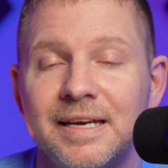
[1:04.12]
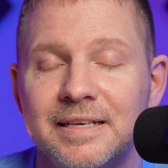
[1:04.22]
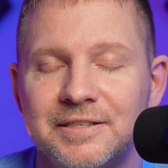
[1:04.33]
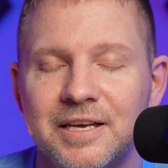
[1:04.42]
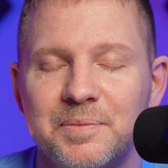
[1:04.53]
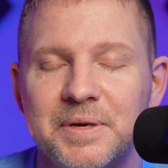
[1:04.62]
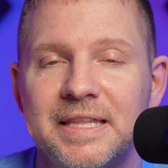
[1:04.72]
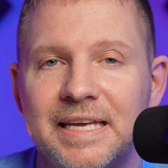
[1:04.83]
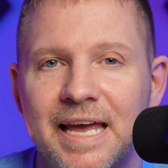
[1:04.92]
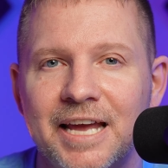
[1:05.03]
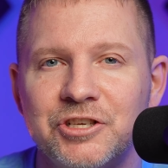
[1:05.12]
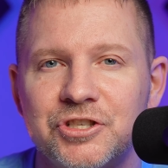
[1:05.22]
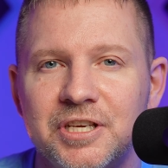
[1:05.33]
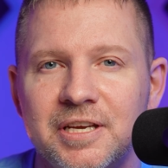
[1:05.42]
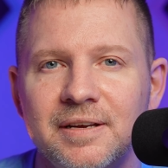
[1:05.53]
is going to be the H
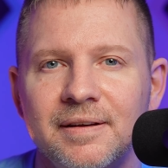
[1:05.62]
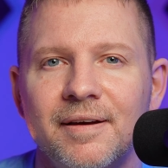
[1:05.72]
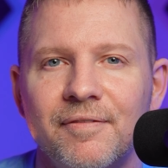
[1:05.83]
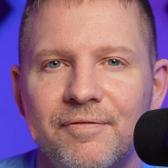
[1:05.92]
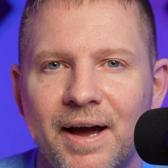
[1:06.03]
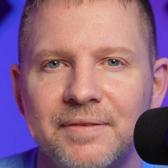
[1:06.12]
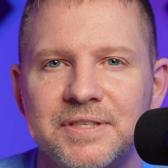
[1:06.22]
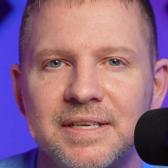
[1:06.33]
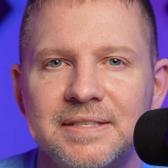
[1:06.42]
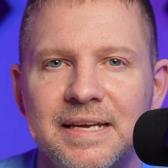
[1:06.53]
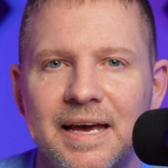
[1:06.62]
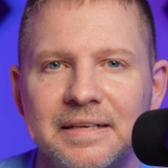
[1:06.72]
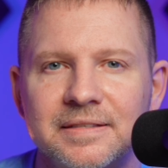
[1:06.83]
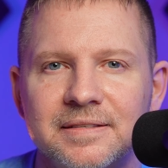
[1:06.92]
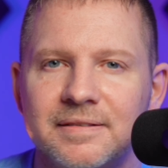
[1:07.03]
D five sixty
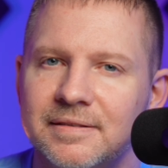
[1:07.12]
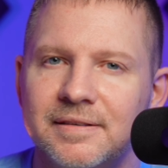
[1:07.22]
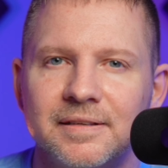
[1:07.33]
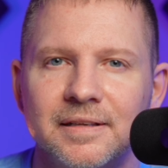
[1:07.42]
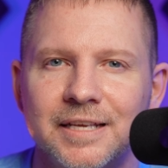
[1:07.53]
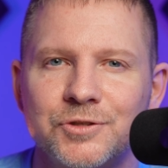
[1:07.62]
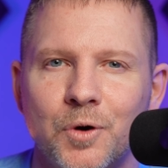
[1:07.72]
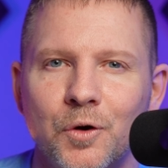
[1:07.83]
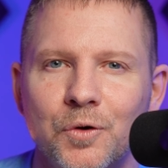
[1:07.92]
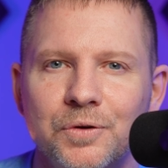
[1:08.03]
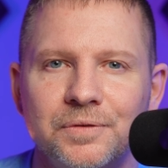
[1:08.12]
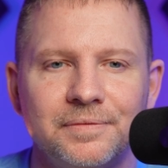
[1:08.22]
S. Let's roll.